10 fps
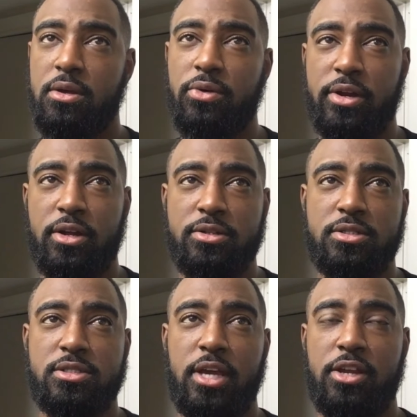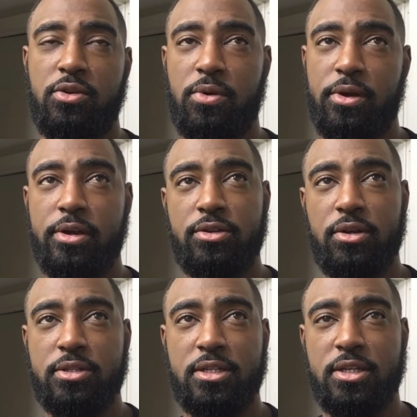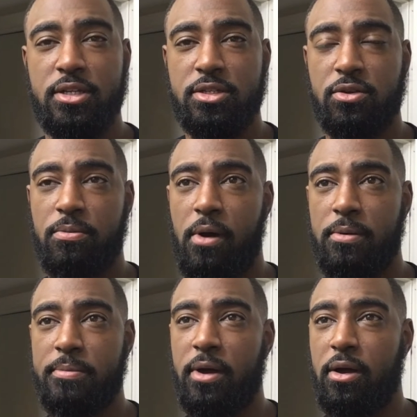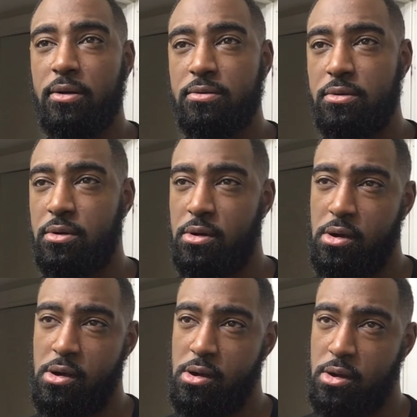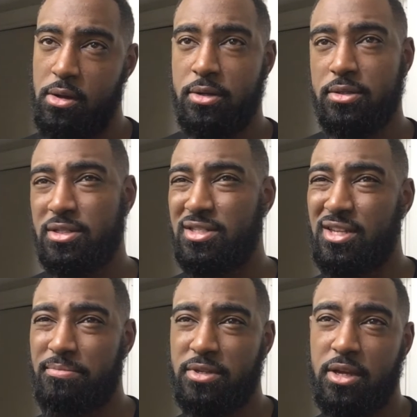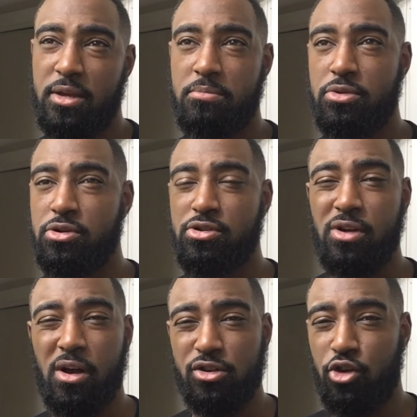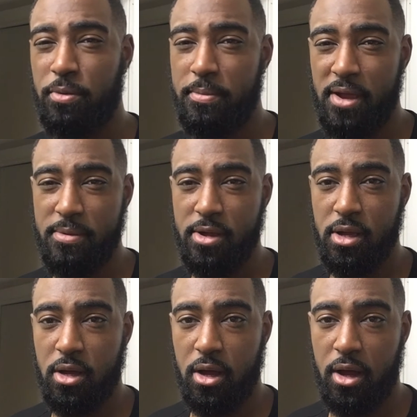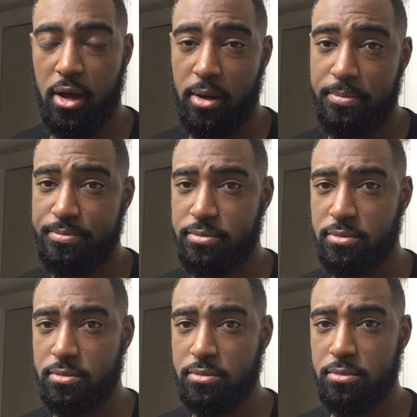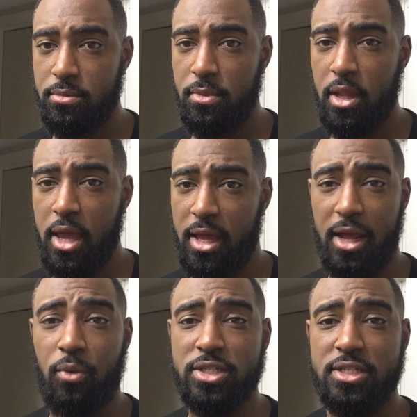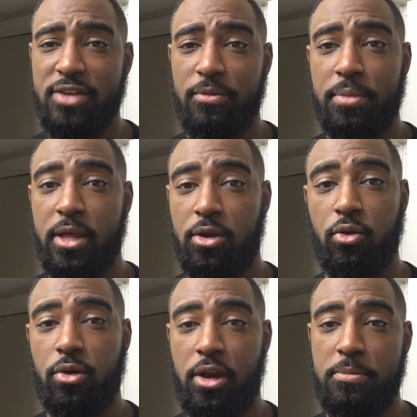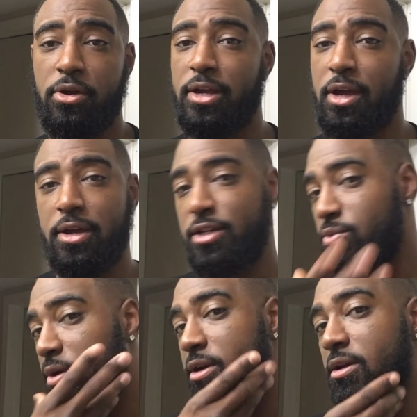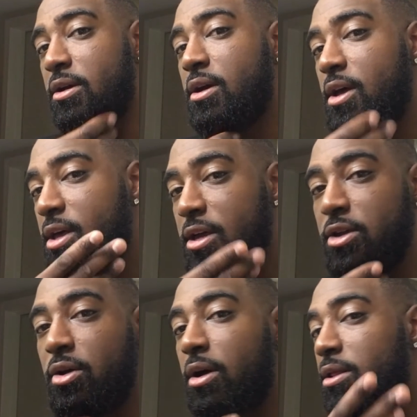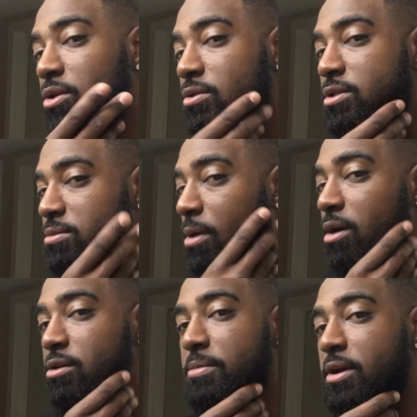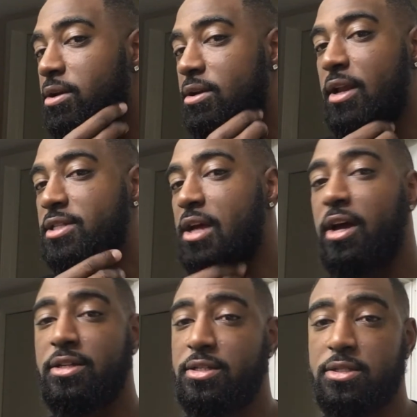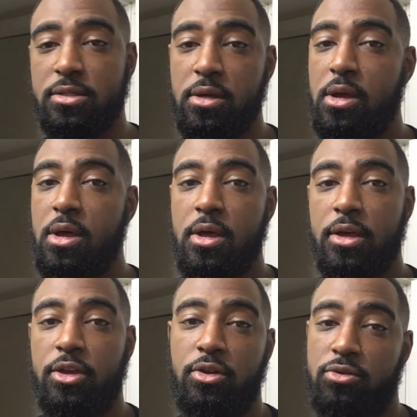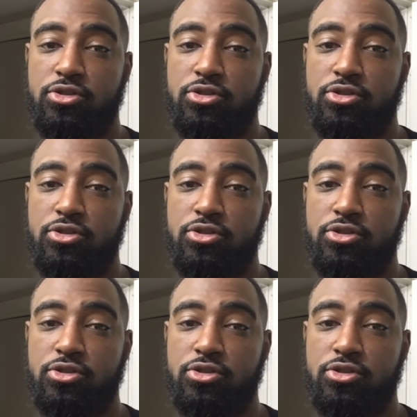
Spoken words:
Right now it's January 2018, so probably about September, October maybe. And I wasn't even planning on growing out a beard. I kind of just wanted a, you know, a little smaller beard, and I just kind of just, you know,